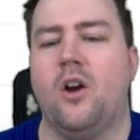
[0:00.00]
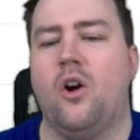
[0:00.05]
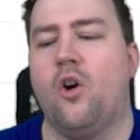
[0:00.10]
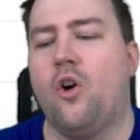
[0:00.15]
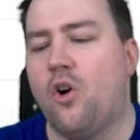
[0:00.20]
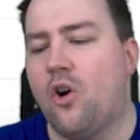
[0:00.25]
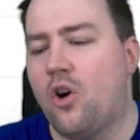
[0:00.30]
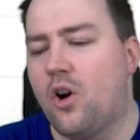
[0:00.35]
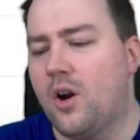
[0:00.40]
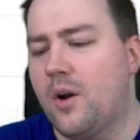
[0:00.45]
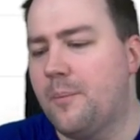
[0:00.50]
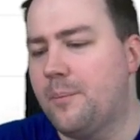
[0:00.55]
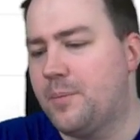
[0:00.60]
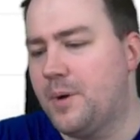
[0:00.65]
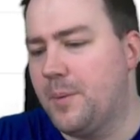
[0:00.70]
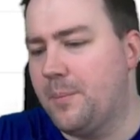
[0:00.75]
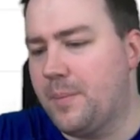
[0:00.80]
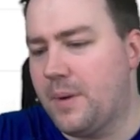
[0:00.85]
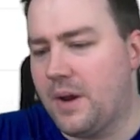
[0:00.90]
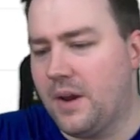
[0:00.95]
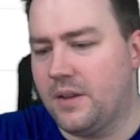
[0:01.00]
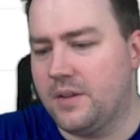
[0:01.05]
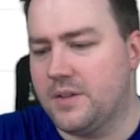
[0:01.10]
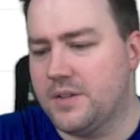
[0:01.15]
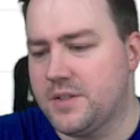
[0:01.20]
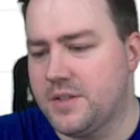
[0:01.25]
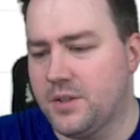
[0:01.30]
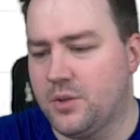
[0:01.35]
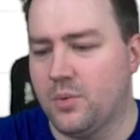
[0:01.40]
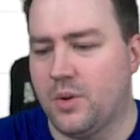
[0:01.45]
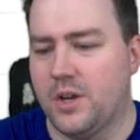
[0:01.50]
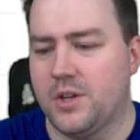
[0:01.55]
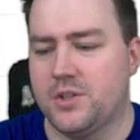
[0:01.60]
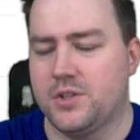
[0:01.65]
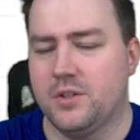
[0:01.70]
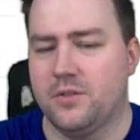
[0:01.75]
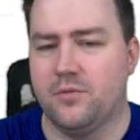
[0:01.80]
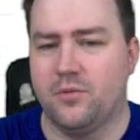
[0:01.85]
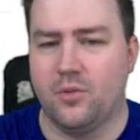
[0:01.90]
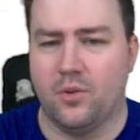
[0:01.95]
or preparing the
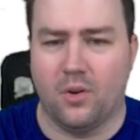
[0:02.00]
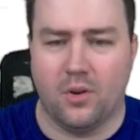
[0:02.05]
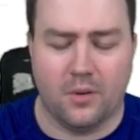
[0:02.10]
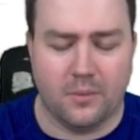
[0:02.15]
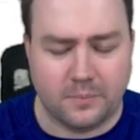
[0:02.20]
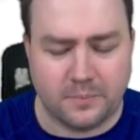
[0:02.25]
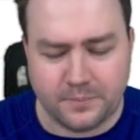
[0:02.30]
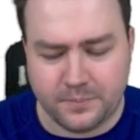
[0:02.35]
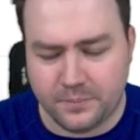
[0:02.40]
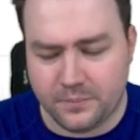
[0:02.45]
situation for